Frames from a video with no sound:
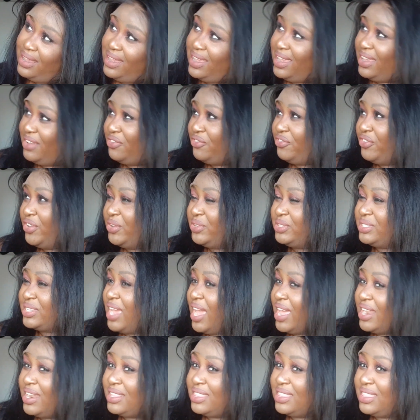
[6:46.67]
it feels
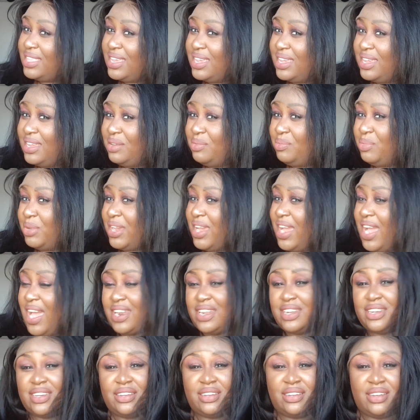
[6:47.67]
kind of thin, but kind
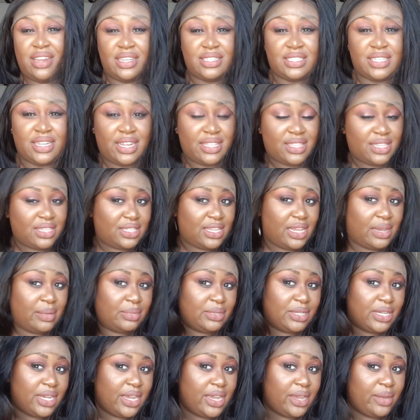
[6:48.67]
of doesn't at the same
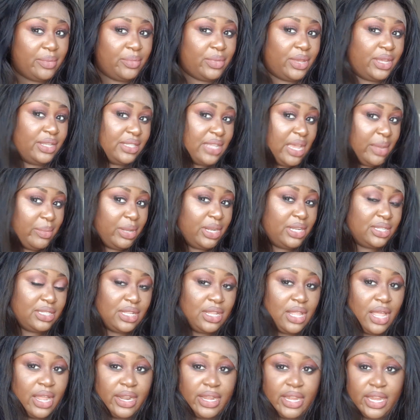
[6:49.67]
time. I mean, it's a
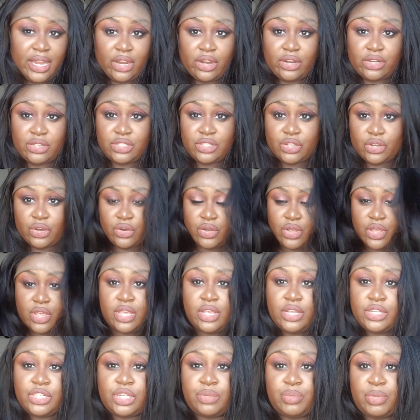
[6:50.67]
lot of hair, so
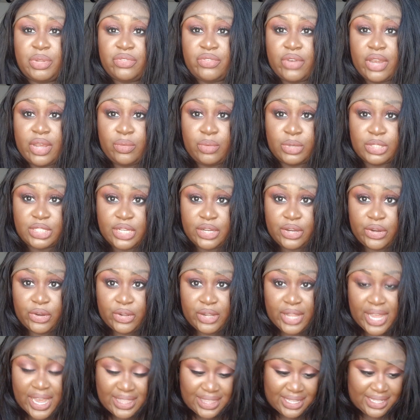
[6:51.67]
should be fine once I
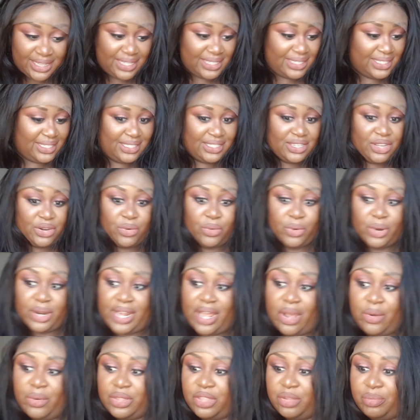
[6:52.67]
curl it. I think this is gonna work
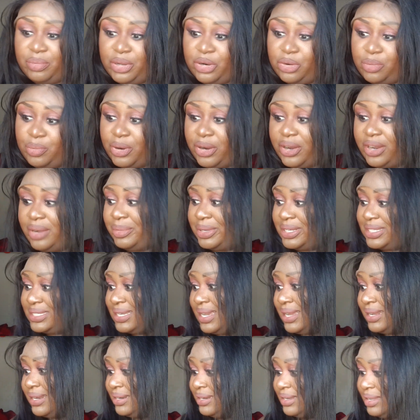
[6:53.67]
out with the middle part. I'm
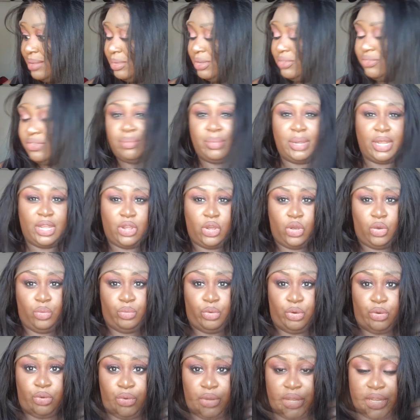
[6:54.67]
excited. Let me find my comb
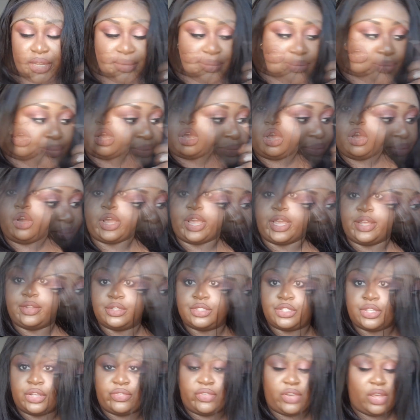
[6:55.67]
real quick. Okay,
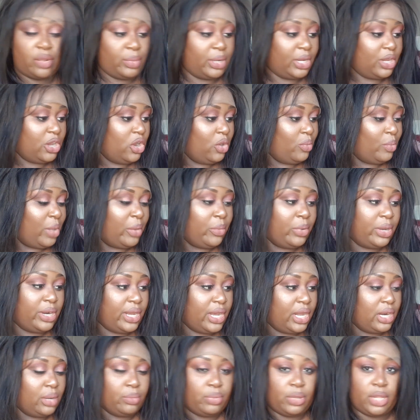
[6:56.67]
so I found my comb. I went
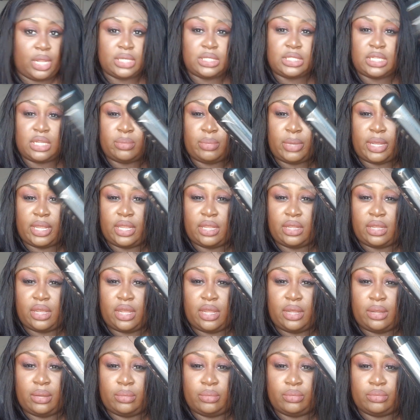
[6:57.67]
ahead and plugged in
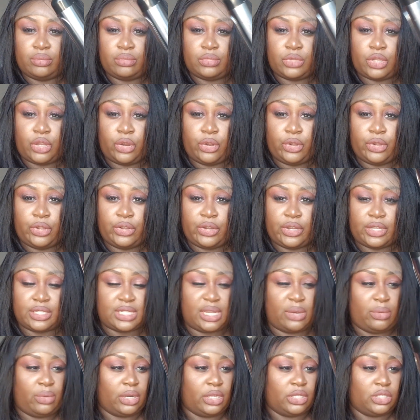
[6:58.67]
my curler because
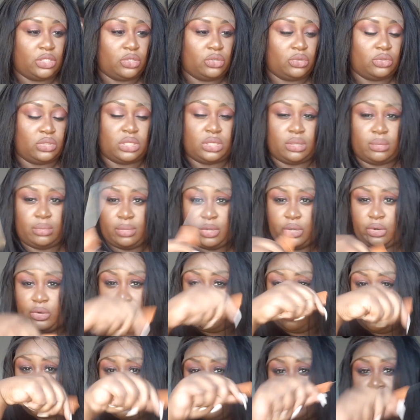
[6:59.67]
I want to do some
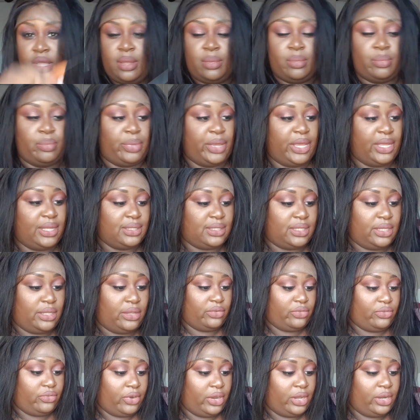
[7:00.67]
little bends
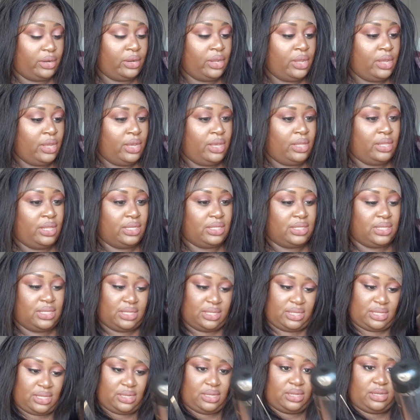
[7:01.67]
front. This
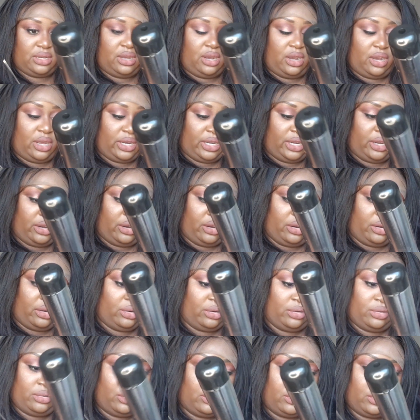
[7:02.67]
is the Conair
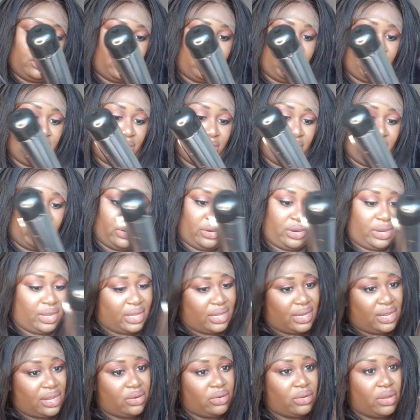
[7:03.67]
curler.
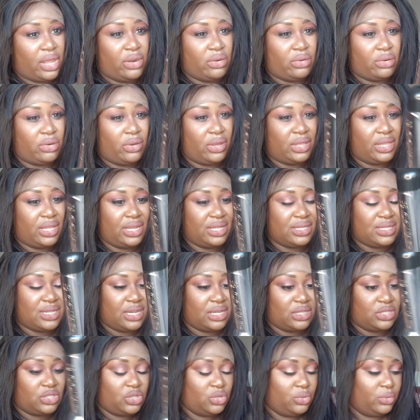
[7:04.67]
I don't know. I think it's like
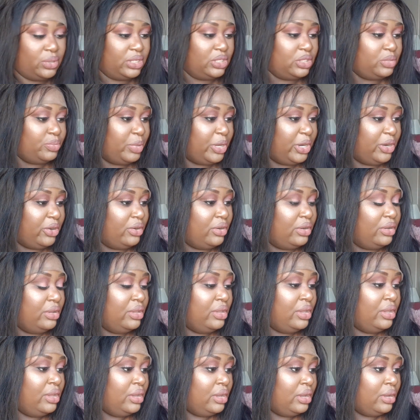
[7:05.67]
a 2-inch barrel.
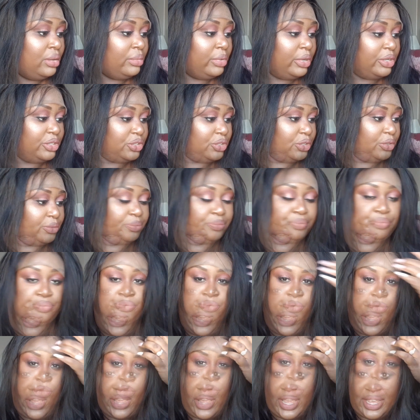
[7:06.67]
I'm not sure.
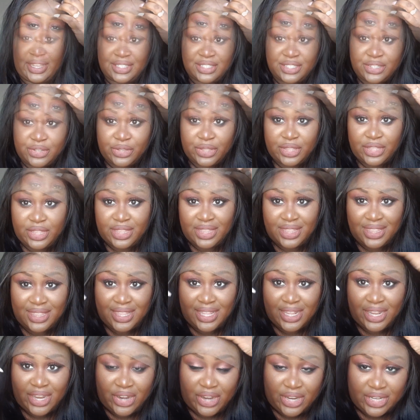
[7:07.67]
Okay, so
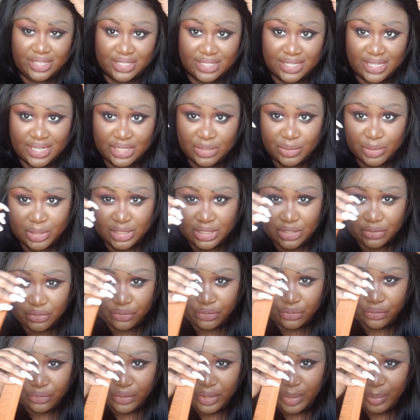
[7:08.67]
there is this. It's a
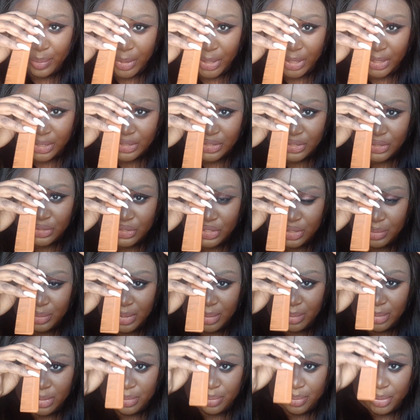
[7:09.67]
free part, so you should be
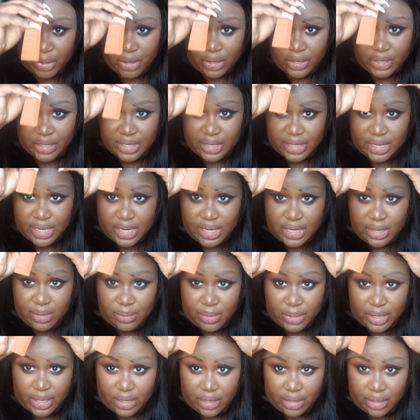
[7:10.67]
able to part it
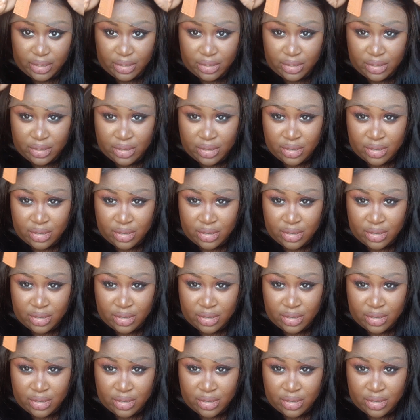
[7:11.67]
anywhere.